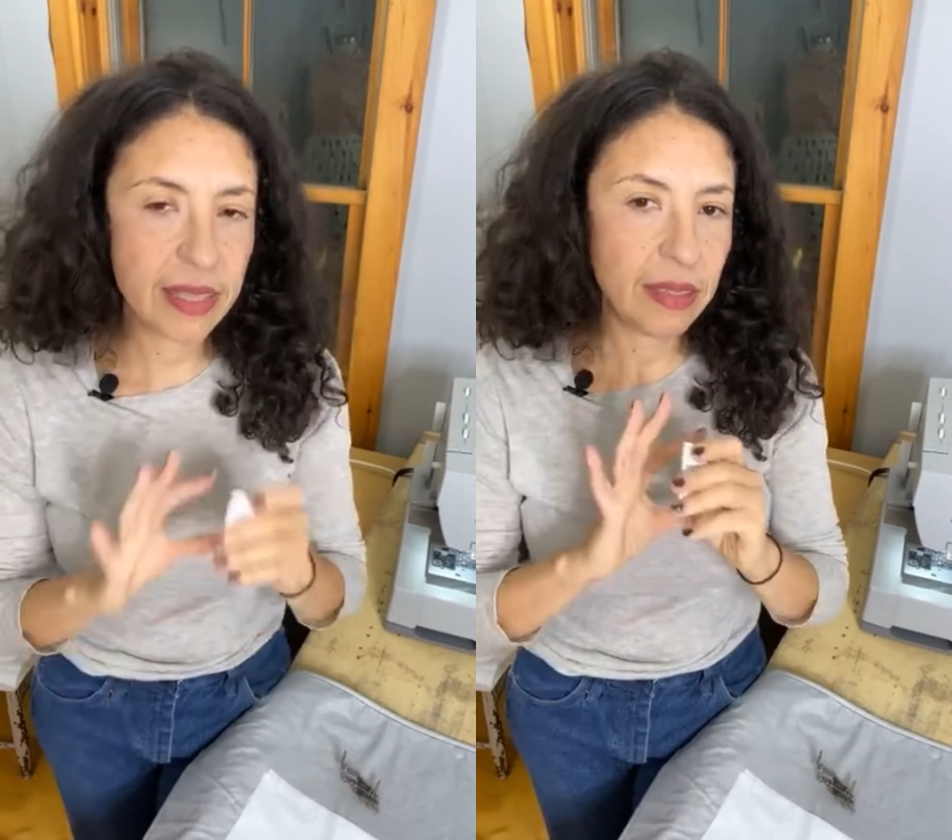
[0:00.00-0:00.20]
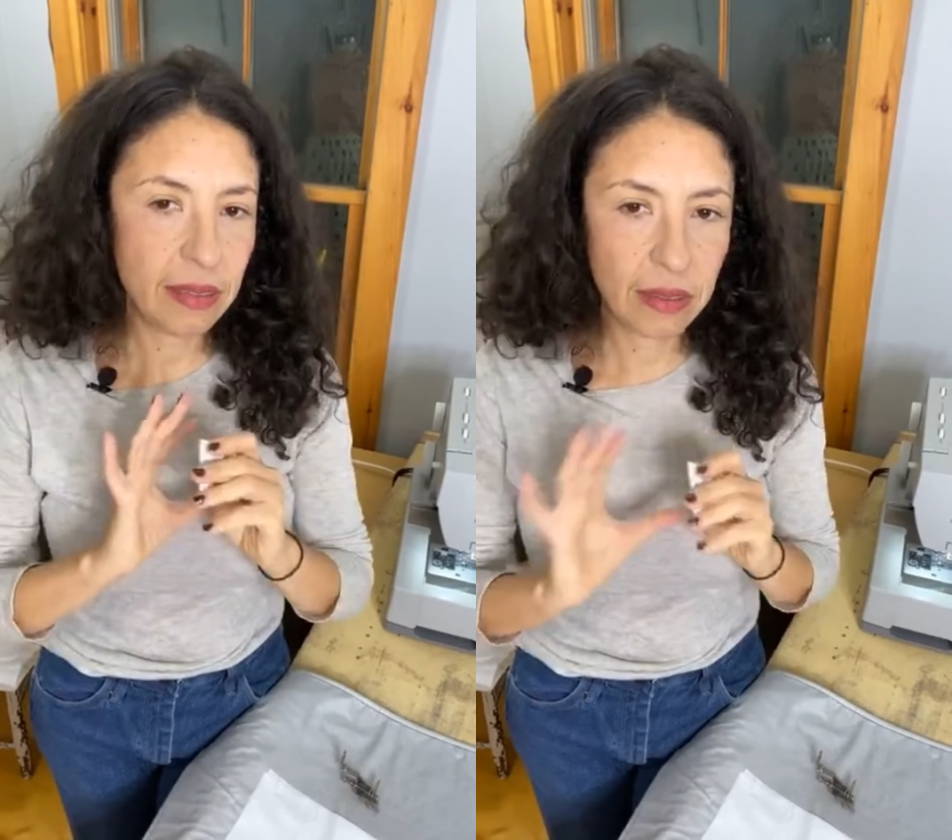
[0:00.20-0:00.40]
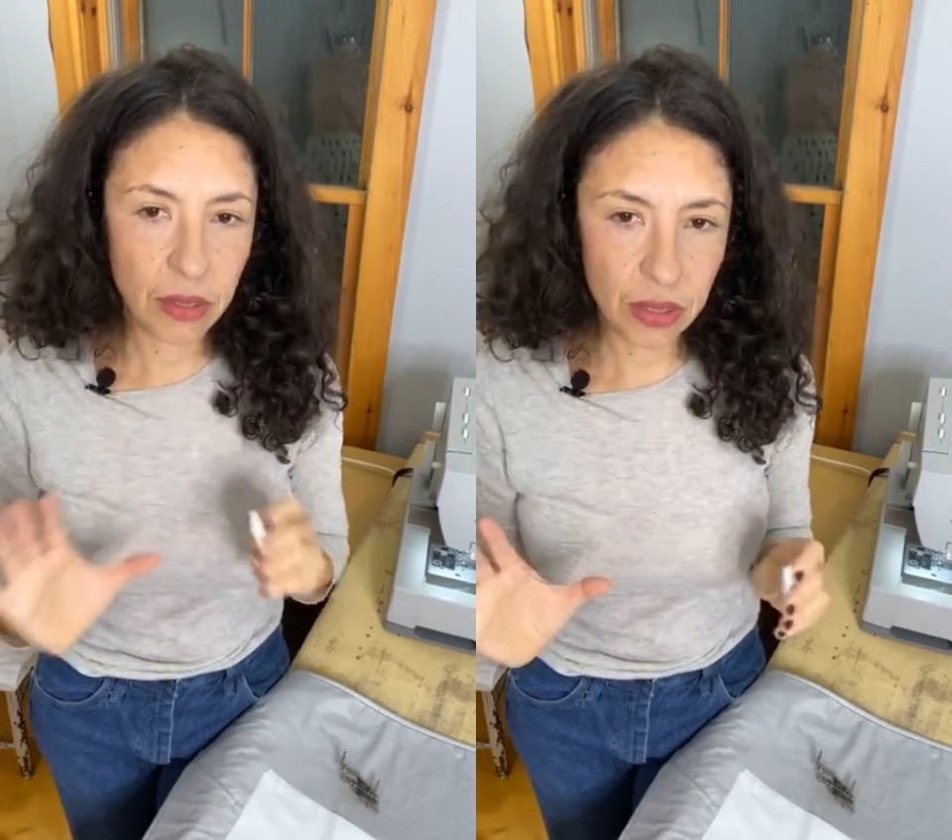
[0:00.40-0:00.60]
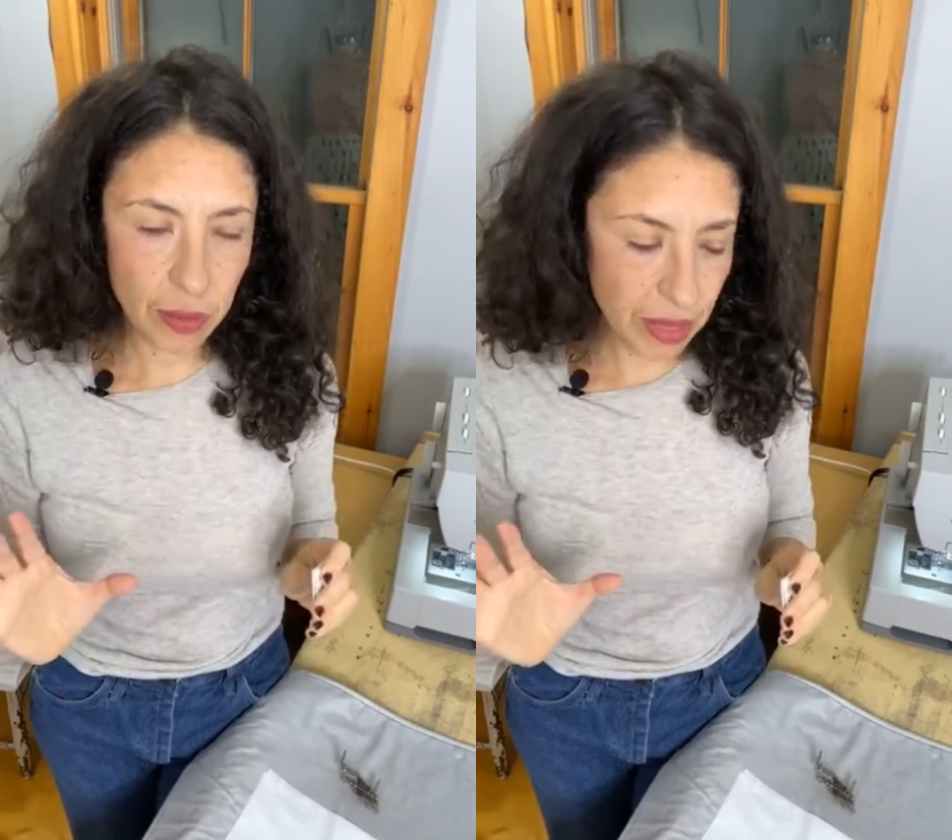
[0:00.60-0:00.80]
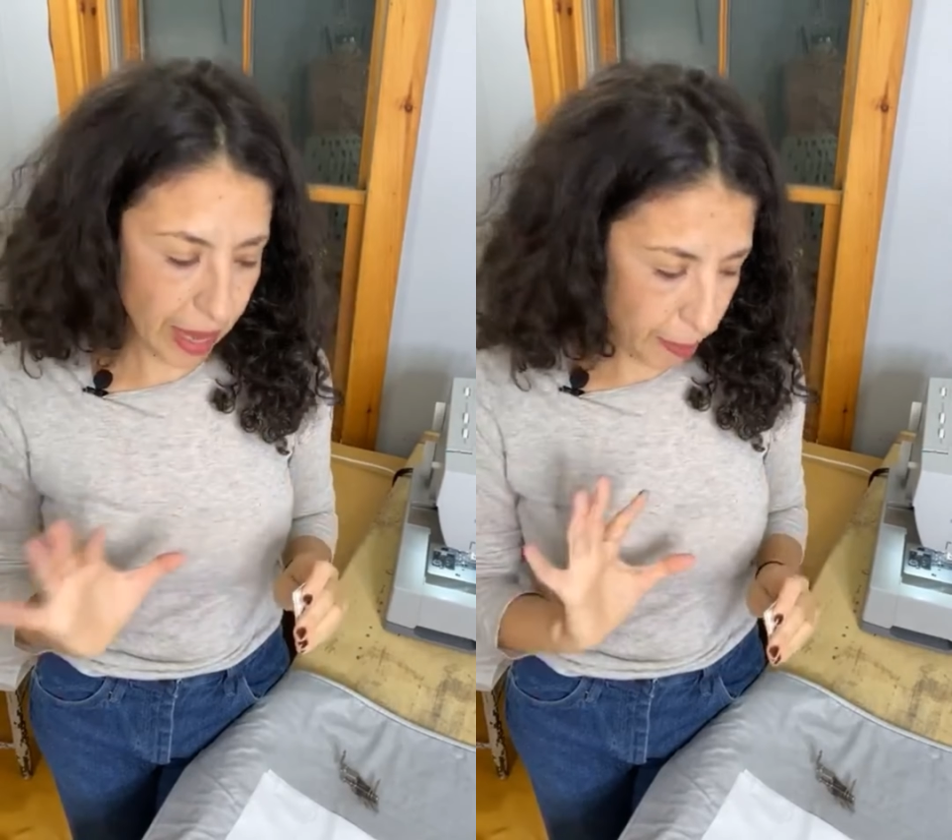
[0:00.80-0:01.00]
and you're gonna
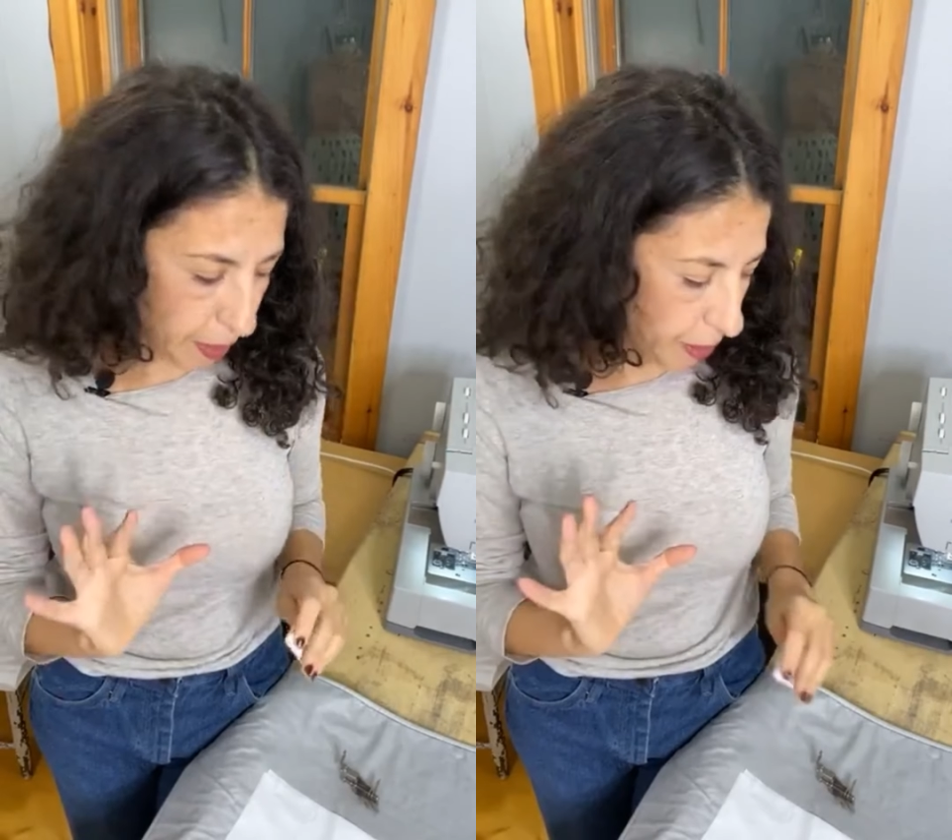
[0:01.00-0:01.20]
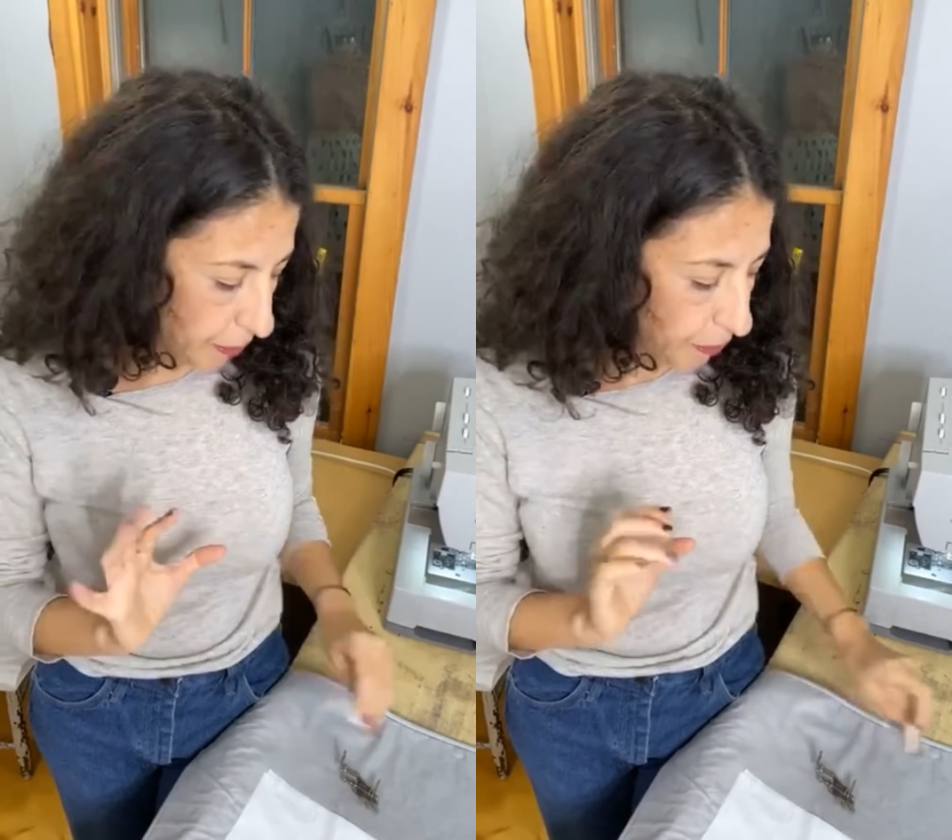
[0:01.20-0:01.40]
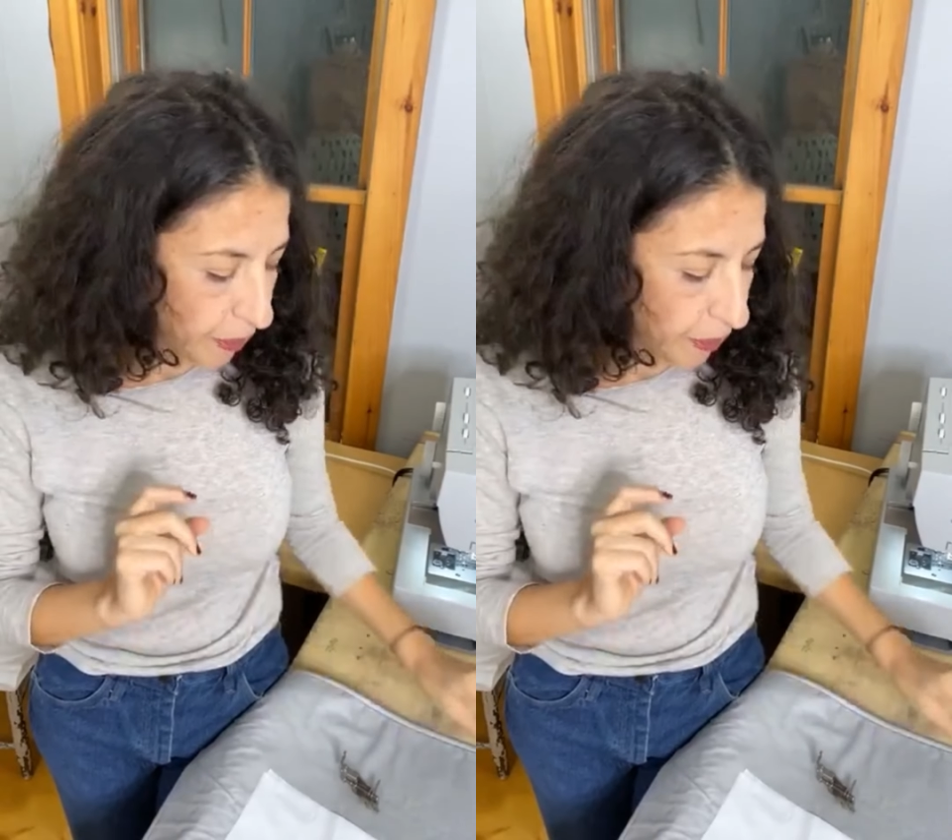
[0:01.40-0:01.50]
be happier.